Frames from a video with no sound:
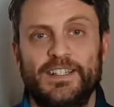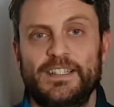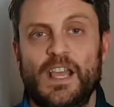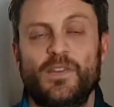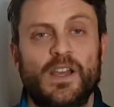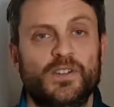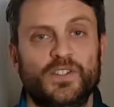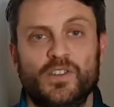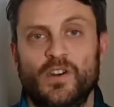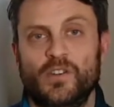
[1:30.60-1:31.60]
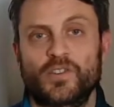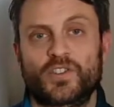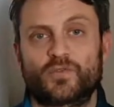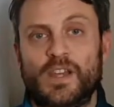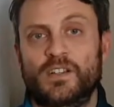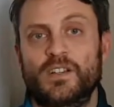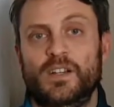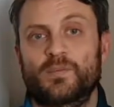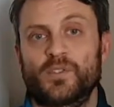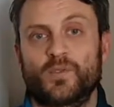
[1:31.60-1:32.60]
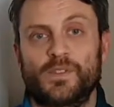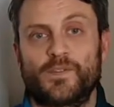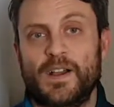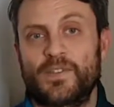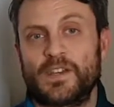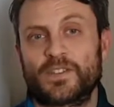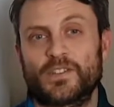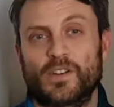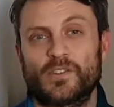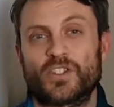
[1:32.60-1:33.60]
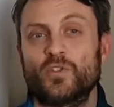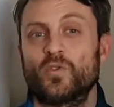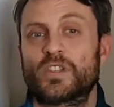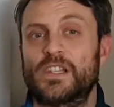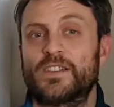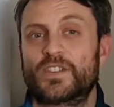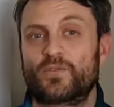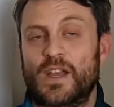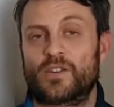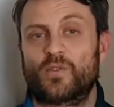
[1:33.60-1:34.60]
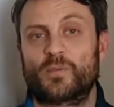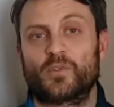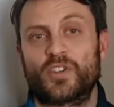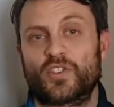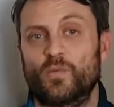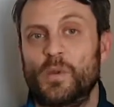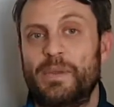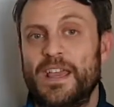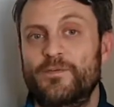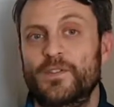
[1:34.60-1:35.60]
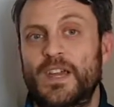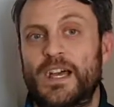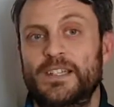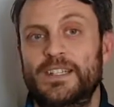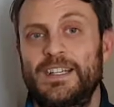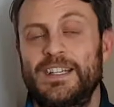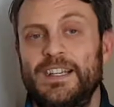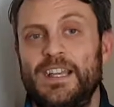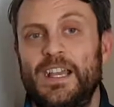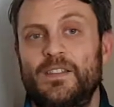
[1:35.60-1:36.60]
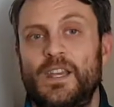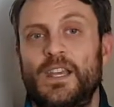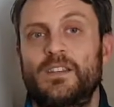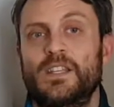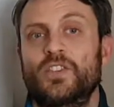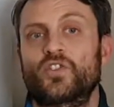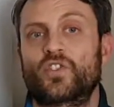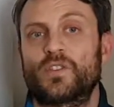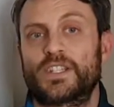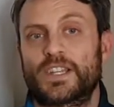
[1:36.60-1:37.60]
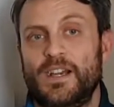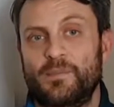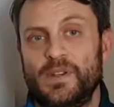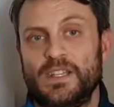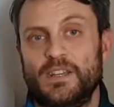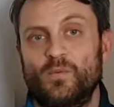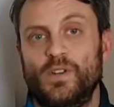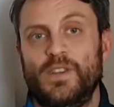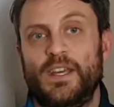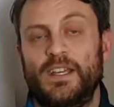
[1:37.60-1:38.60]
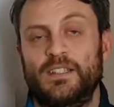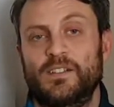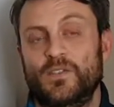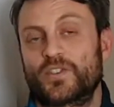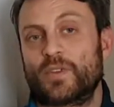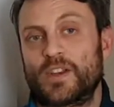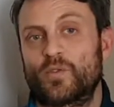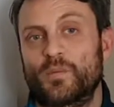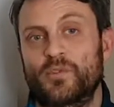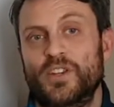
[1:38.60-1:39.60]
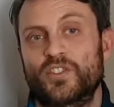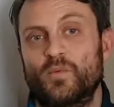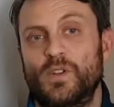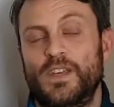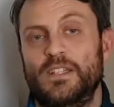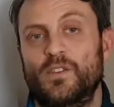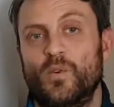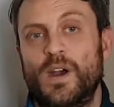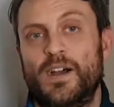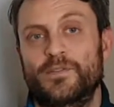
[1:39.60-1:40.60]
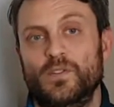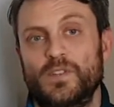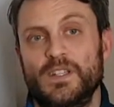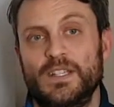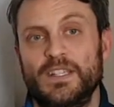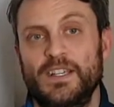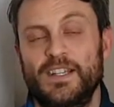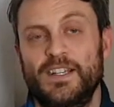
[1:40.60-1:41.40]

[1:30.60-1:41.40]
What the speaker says: $10,000, strata deductible is only $5,000, usually the strata corporation will pay for that, and then the insurance company will then, or the strata corporation will then go after the